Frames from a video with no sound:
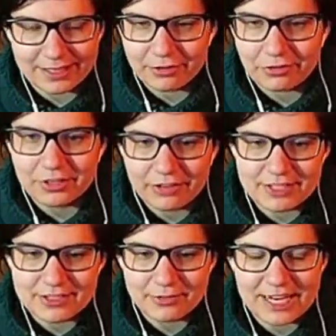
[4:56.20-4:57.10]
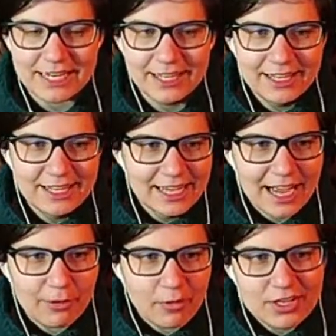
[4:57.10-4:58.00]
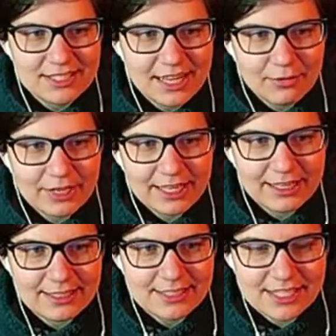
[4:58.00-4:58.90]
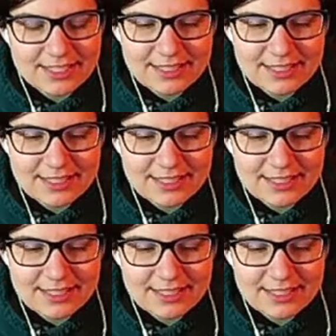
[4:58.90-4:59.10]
only reason why I was done with it is just I